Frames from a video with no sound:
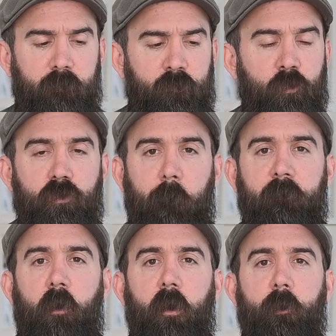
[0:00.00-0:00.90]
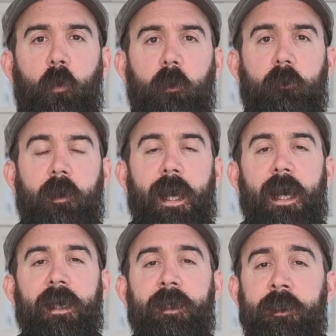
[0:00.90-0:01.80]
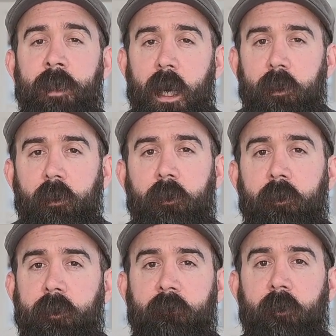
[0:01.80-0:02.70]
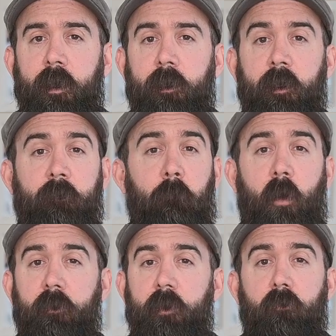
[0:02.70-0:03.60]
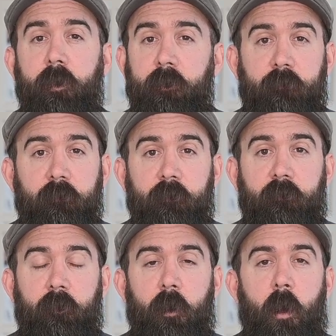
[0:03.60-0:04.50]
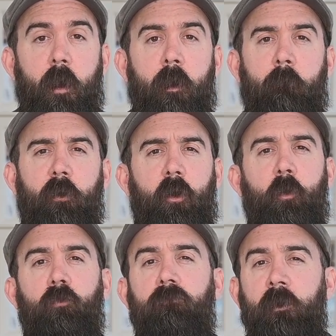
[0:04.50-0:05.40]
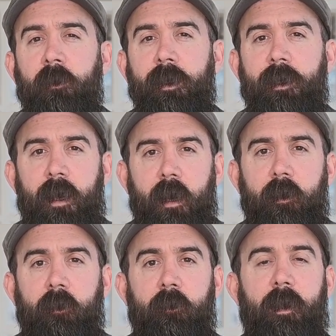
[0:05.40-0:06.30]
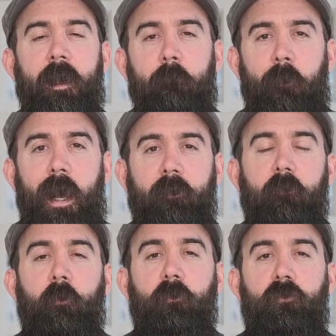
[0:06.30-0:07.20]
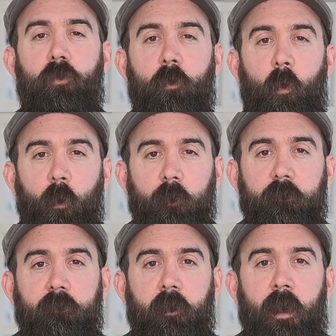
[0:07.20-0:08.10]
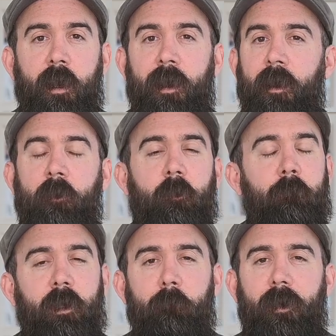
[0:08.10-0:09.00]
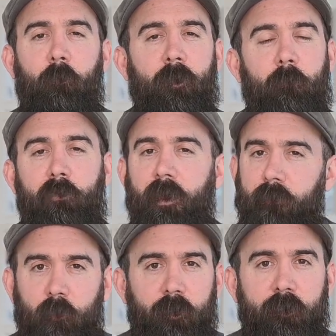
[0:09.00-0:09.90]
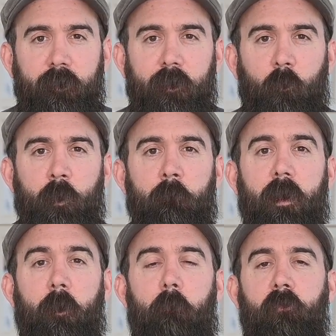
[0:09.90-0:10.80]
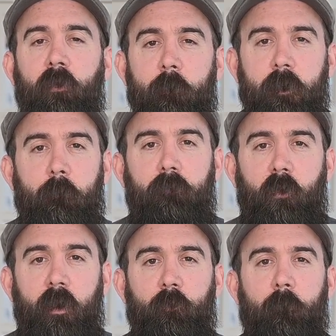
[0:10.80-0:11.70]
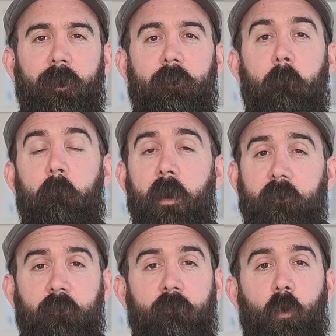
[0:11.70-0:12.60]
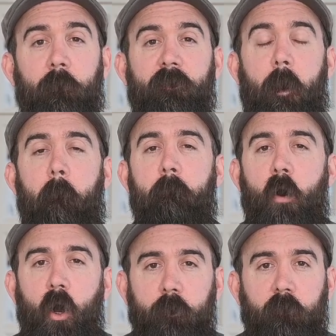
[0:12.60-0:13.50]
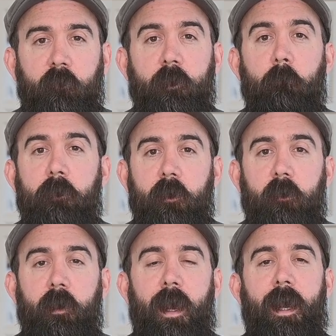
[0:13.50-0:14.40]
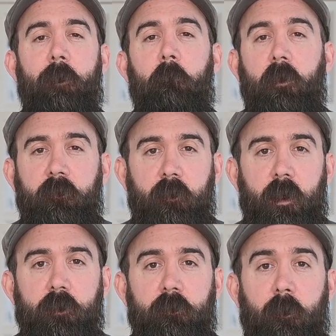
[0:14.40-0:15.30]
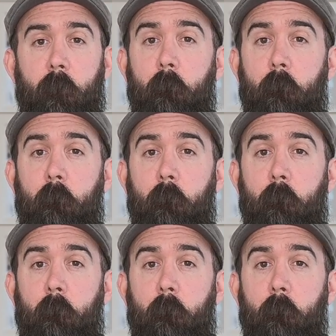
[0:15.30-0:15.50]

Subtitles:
2 drops of argan oil, technically they could say it's part of the ingredients list. But are you really getting the impact of those 2 oils? The Beard Baron, we don't play around like that. We make premium products. We make the best formulas possible for your beard and mustache,